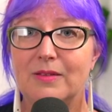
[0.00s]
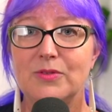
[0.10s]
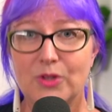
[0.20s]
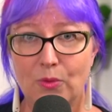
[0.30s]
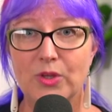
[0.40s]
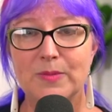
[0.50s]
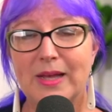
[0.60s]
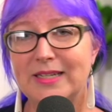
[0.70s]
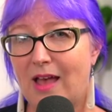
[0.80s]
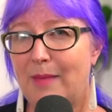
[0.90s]
So what's
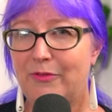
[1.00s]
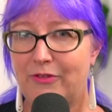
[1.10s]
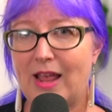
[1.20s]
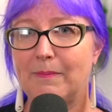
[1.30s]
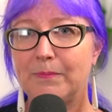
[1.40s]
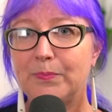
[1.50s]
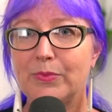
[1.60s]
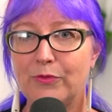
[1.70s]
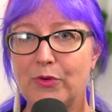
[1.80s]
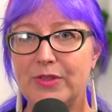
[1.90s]
my time frame
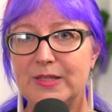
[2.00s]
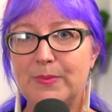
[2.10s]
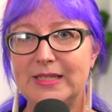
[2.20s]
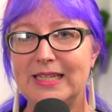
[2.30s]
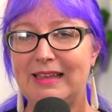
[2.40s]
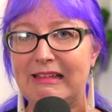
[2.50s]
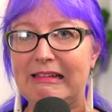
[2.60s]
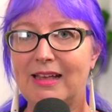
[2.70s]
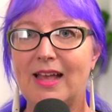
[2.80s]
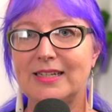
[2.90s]
for this
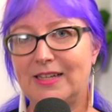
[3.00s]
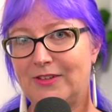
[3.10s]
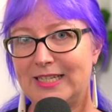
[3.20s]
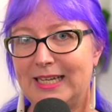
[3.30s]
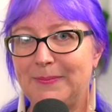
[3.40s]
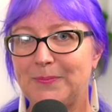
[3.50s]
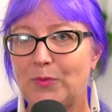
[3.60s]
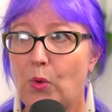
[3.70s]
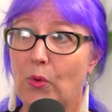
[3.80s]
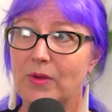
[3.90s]
particular activity
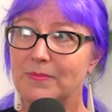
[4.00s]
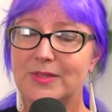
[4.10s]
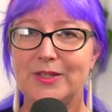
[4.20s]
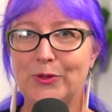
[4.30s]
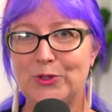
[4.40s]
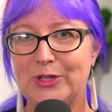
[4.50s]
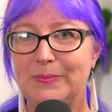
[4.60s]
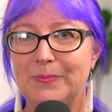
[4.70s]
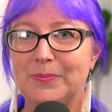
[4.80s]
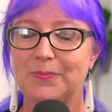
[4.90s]
or
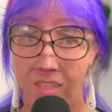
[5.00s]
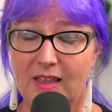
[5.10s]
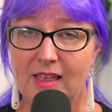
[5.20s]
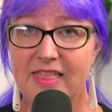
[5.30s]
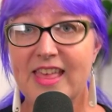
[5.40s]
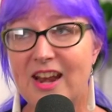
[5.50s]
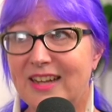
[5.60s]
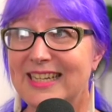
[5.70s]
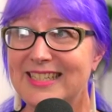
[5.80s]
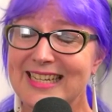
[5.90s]
solution? Then
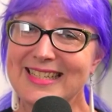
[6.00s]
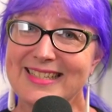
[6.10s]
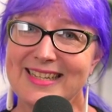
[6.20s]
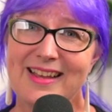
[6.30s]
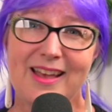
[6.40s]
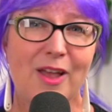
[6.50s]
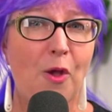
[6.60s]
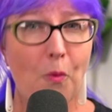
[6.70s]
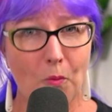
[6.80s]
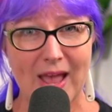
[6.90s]
I need to consider
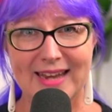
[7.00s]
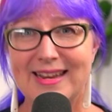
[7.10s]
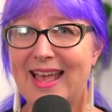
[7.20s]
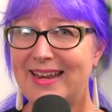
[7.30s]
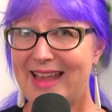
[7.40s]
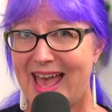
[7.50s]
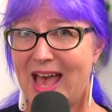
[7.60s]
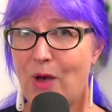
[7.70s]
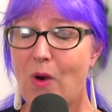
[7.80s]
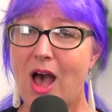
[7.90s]
when and
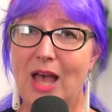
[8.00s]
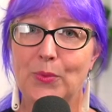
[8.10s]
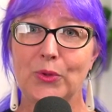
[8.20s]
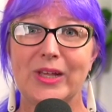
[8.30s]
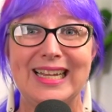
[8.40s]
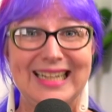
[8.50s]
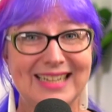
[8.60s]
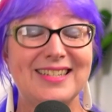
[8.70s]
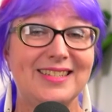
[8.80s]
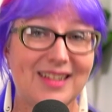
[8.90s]
how I will
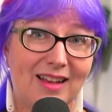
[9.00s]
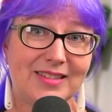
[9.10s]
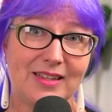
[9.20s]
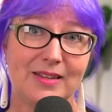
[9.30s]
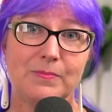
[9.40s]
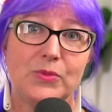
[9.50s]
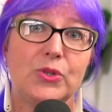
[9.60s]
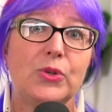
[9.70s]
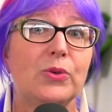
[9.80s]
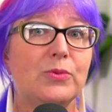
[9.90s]
collect data
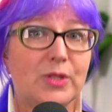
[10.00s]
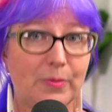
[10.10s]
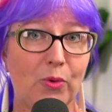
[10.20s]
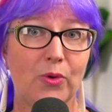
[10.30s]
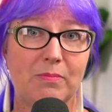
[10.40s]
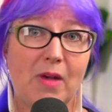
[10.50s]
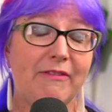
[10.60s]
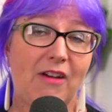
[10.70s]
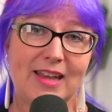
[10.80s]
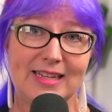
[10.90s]
to support my
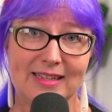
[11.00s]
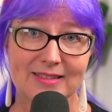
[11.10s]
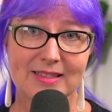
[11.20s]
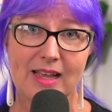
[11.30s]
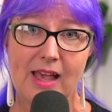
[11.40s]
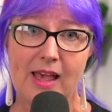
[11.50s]
findings.